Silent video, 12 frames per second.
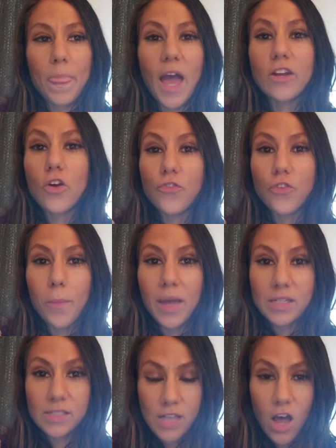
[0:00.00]
I know for
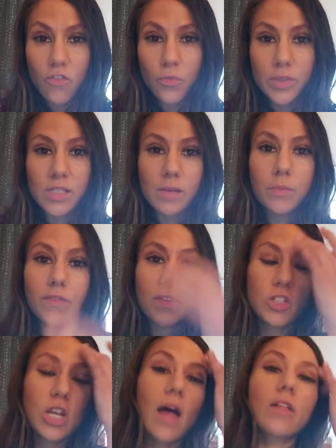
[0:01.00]
myself, with some of the
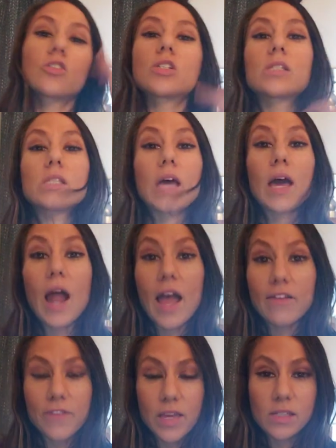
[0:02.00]
challenges that
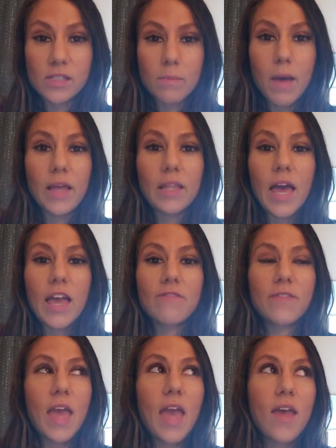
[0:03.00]
I face in my
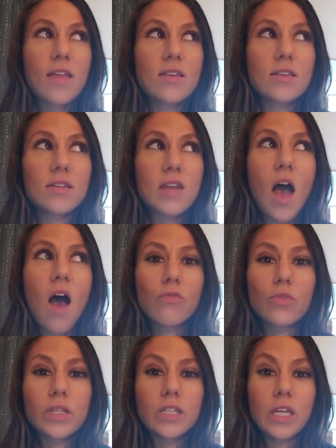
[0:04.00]
life and not
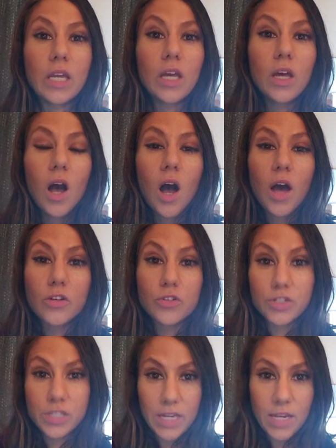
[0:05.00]
really
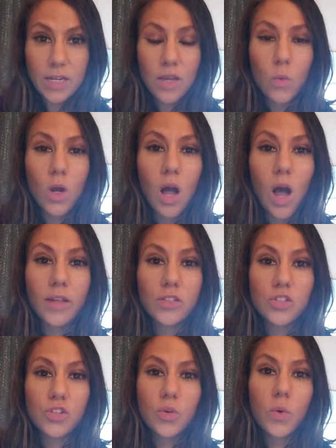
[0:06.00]
understanding what
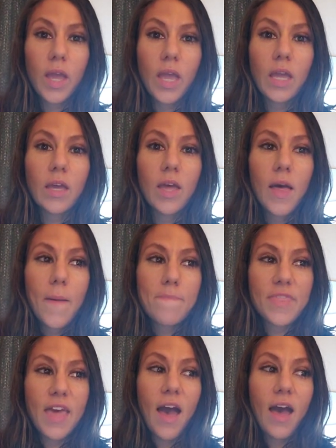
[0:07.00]
God's doing,
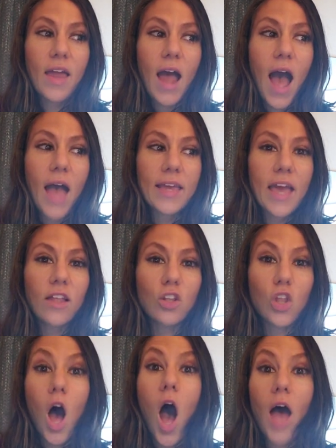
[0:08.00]
that I get
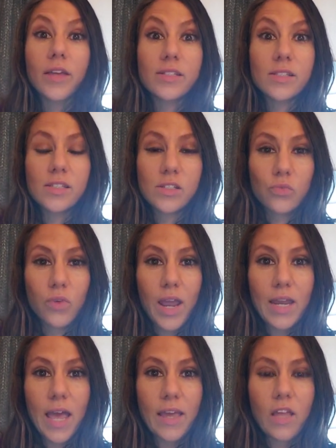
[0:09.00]
lost,
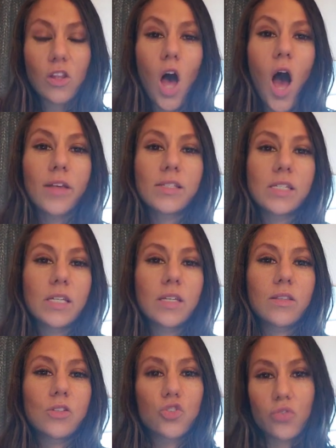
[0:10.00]
right? I get lost
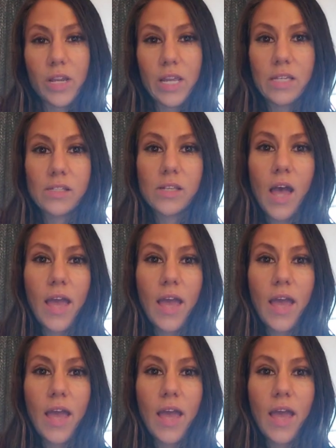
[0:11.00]
in the trees.